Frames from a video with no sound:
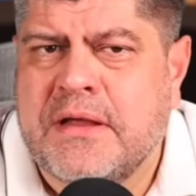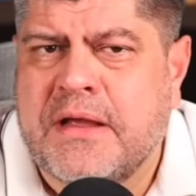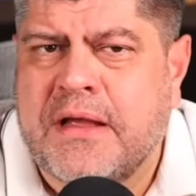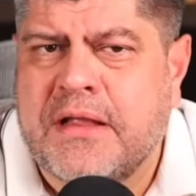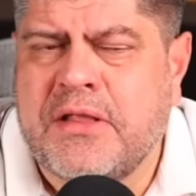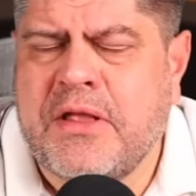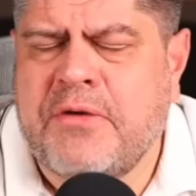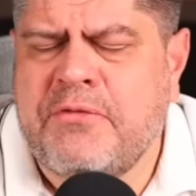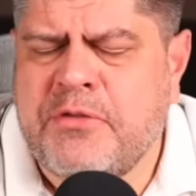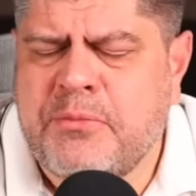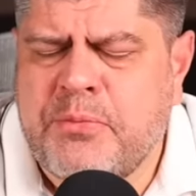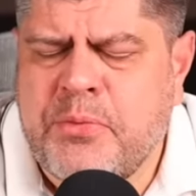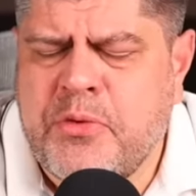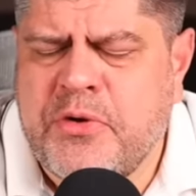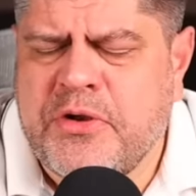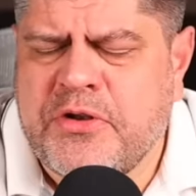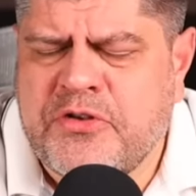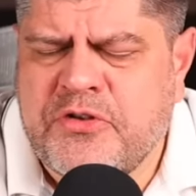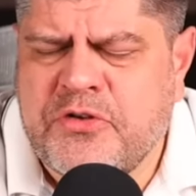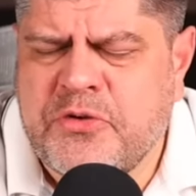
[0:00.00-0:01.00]

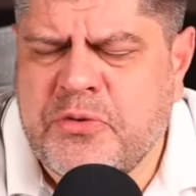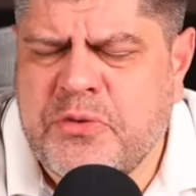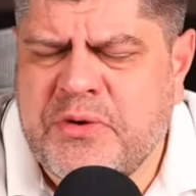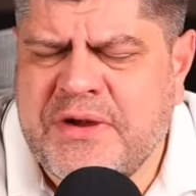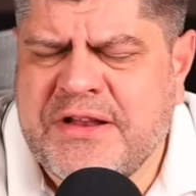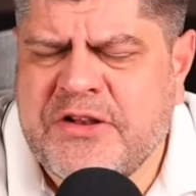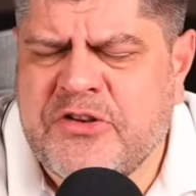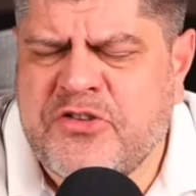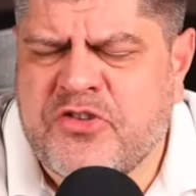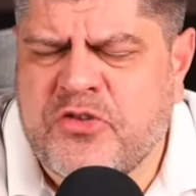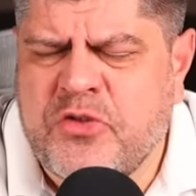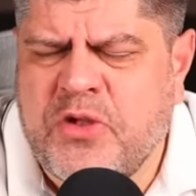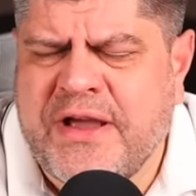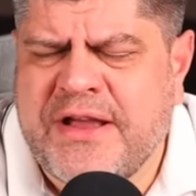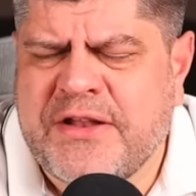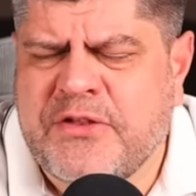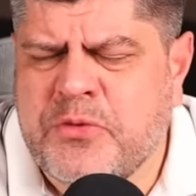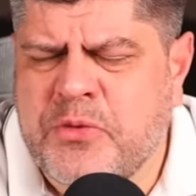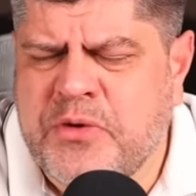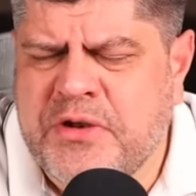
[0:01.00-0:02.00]
11.2 in July
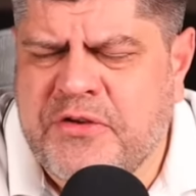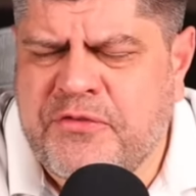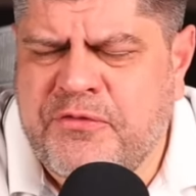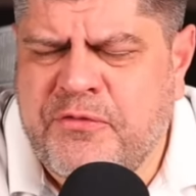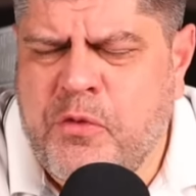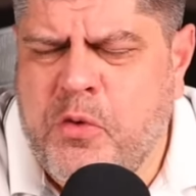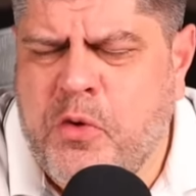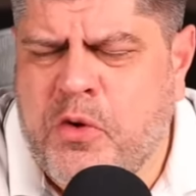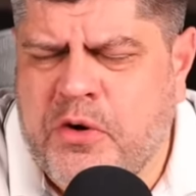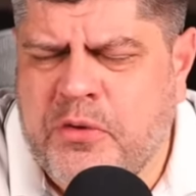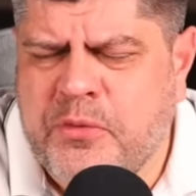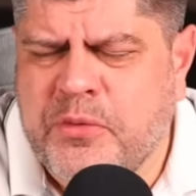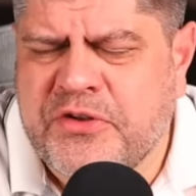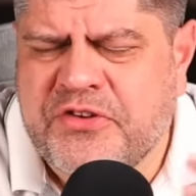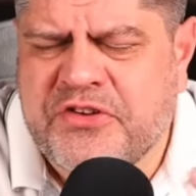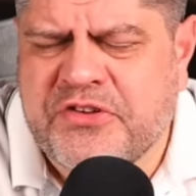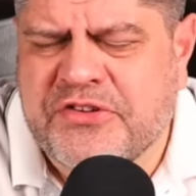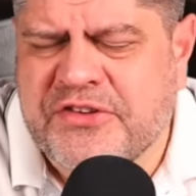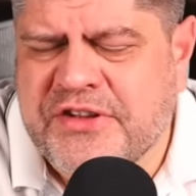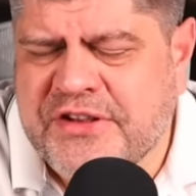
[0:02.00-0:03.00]
24,
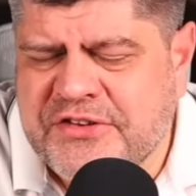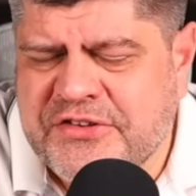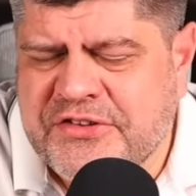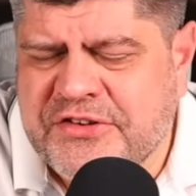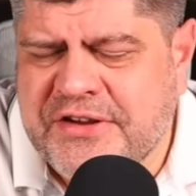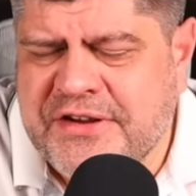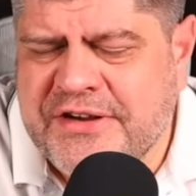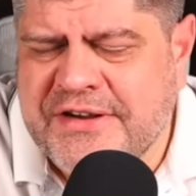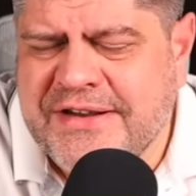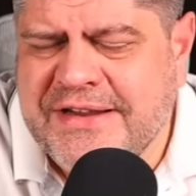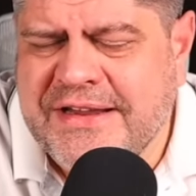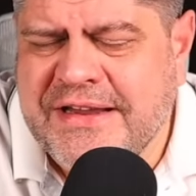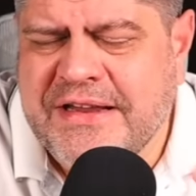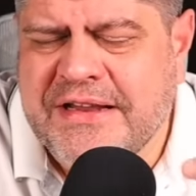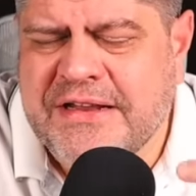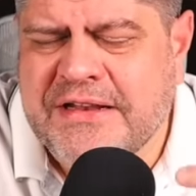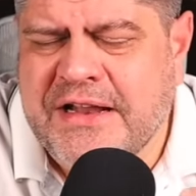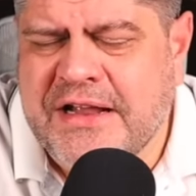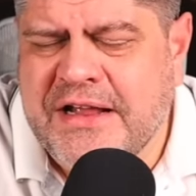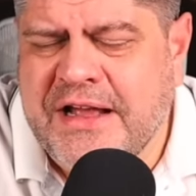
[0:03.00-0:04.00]
which is next year,
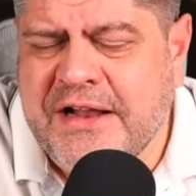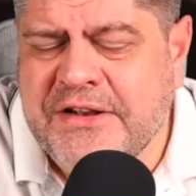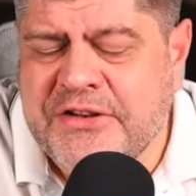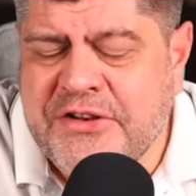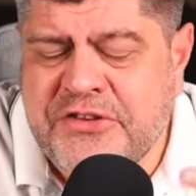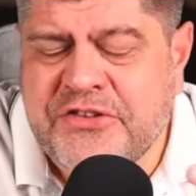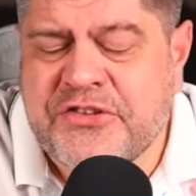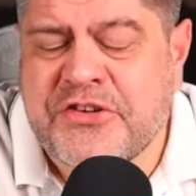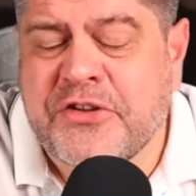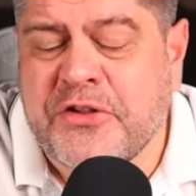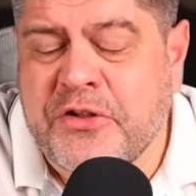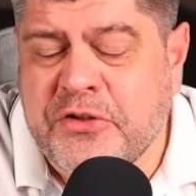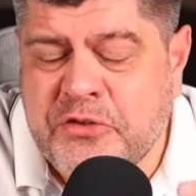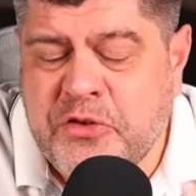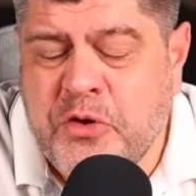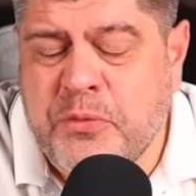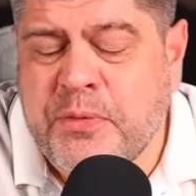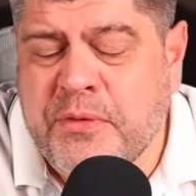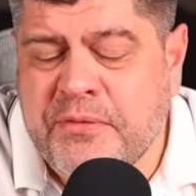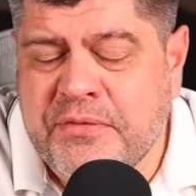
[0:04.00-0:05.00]
and additional on
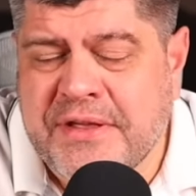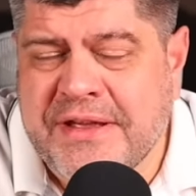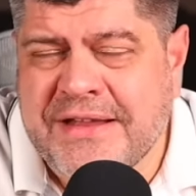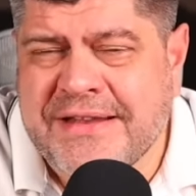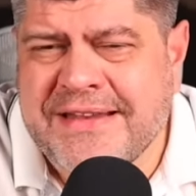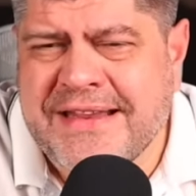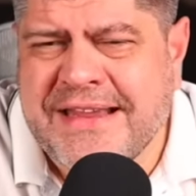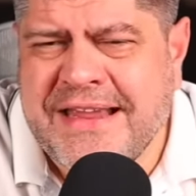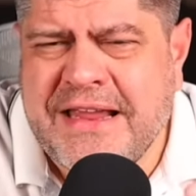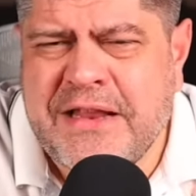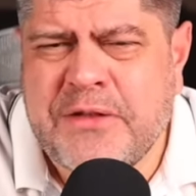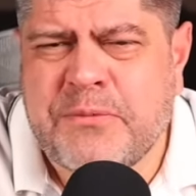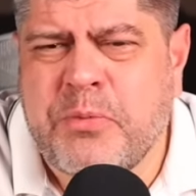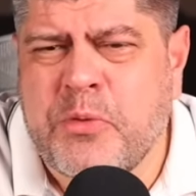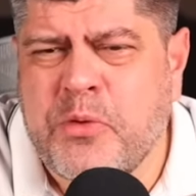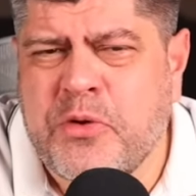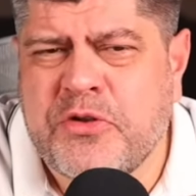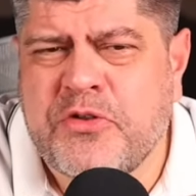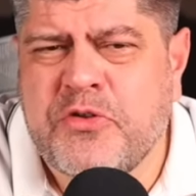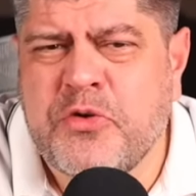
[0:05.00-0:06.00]
top of that
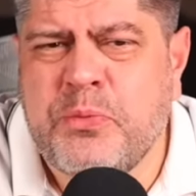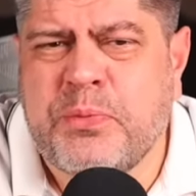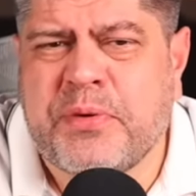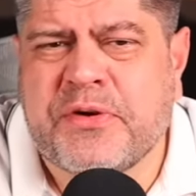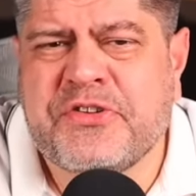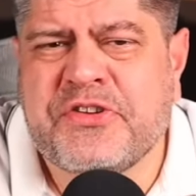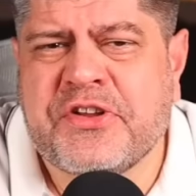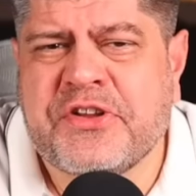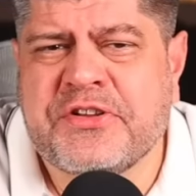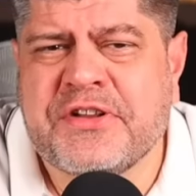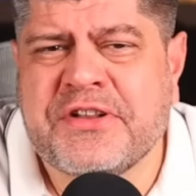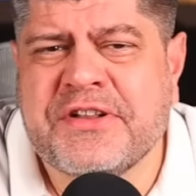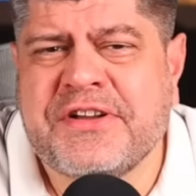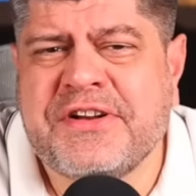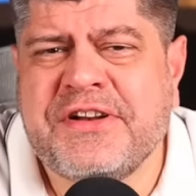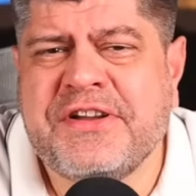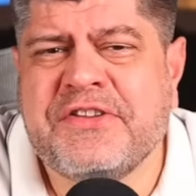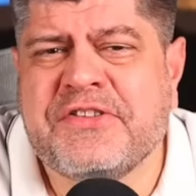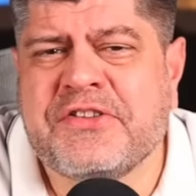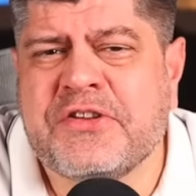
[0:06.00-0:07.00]
8.2%
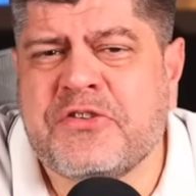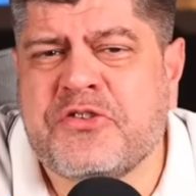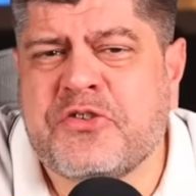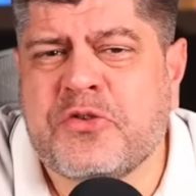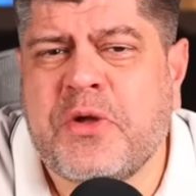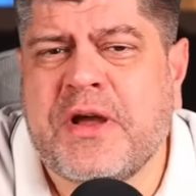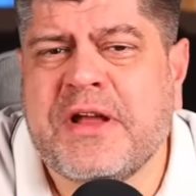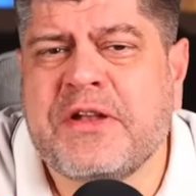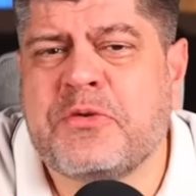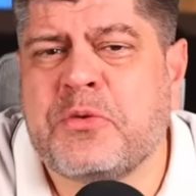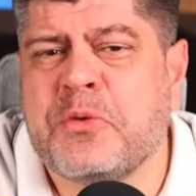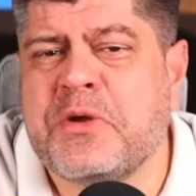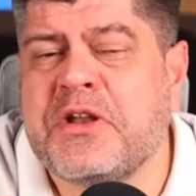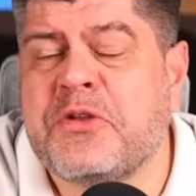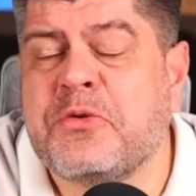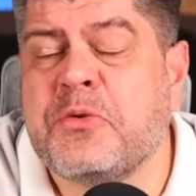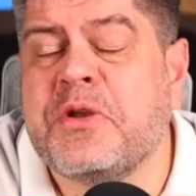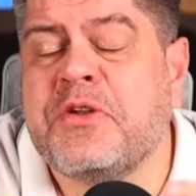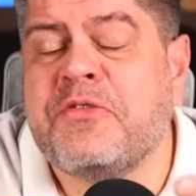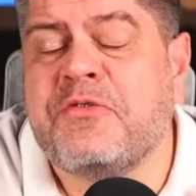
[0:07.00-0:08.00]
increase in July
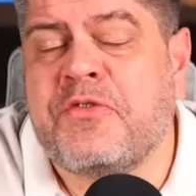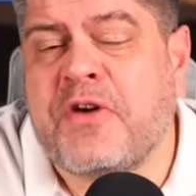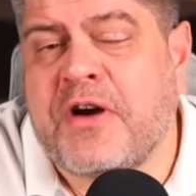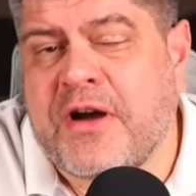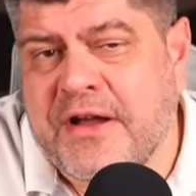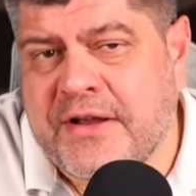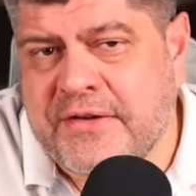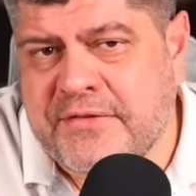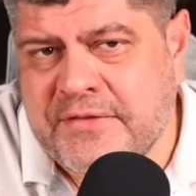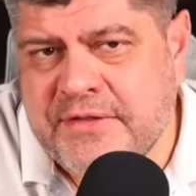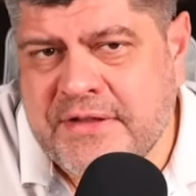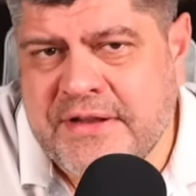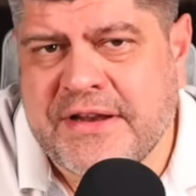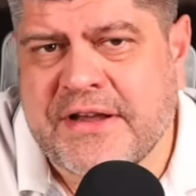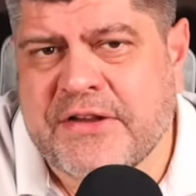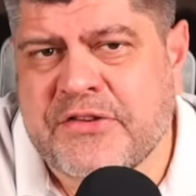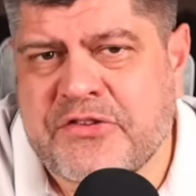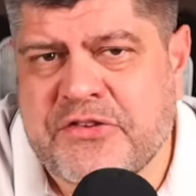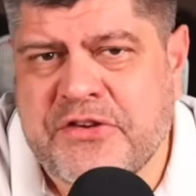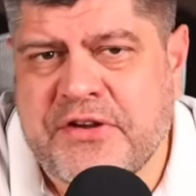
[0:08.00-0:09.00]
2025, the
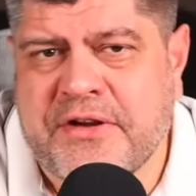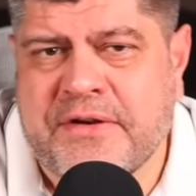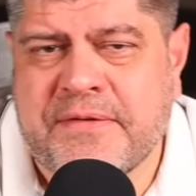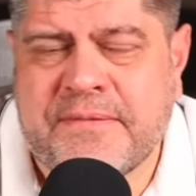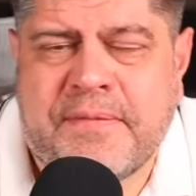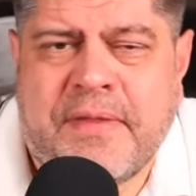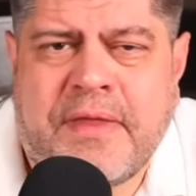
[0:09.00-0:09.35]
next year.